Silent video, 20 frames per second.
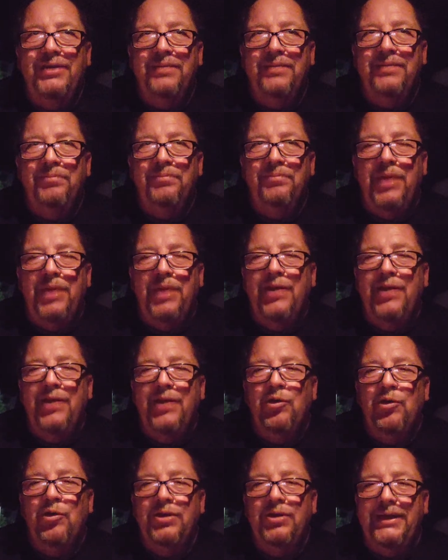
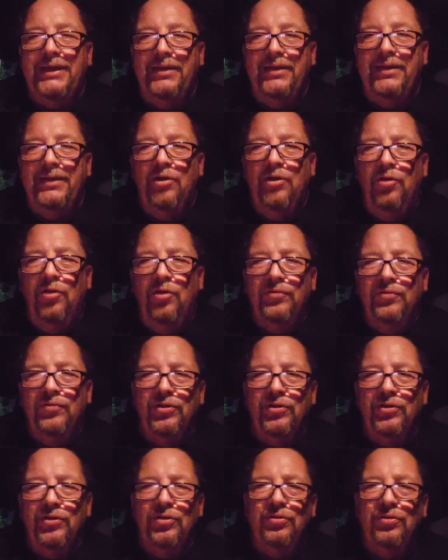priority
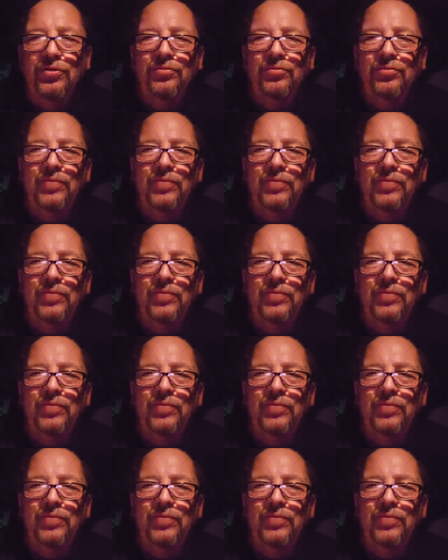over